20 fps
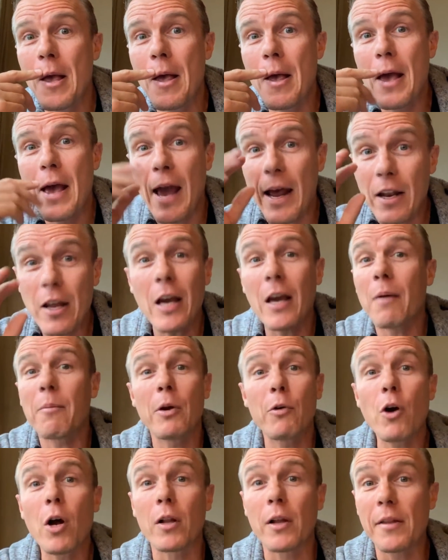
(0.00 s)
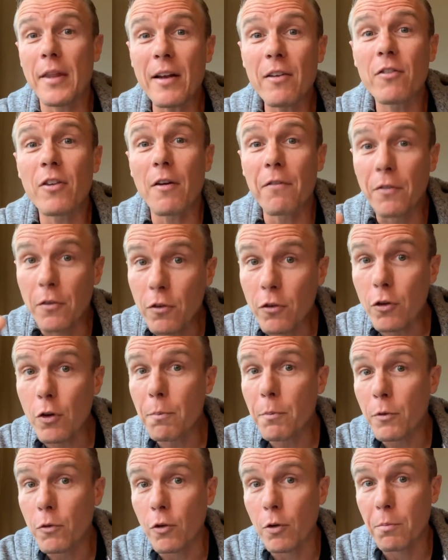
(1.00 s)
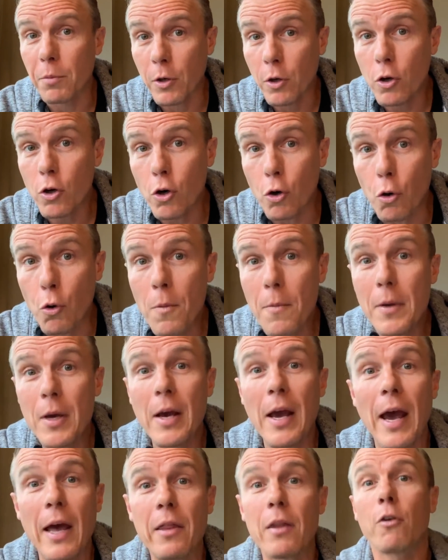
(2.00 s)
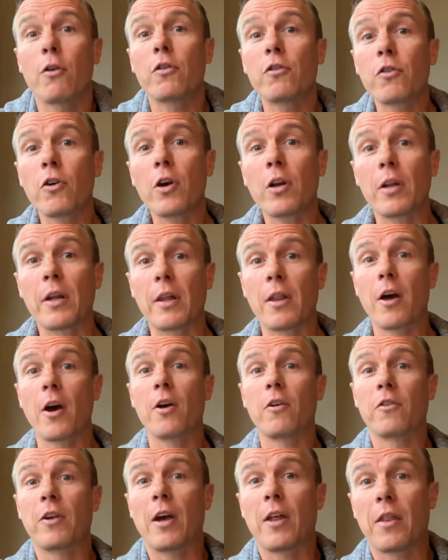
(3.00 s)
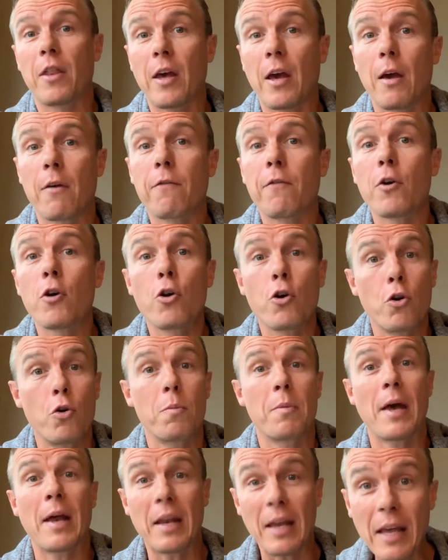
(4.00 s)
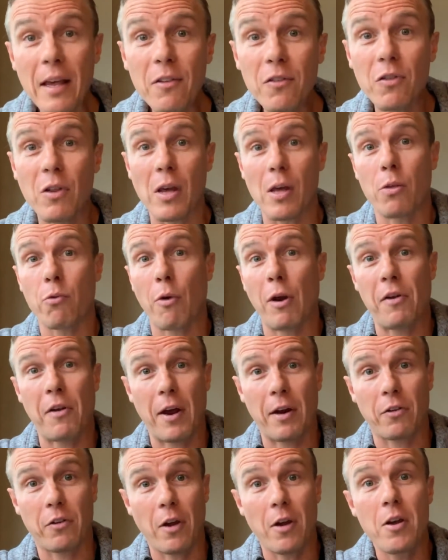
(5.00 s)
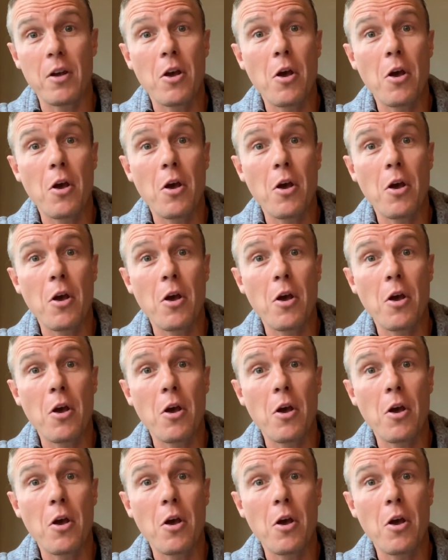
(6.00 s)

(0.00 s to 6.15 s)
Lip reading: And don't get me wrong, like that stuff is super, super cool, and there are certainly those out there for whom that is their threat actor.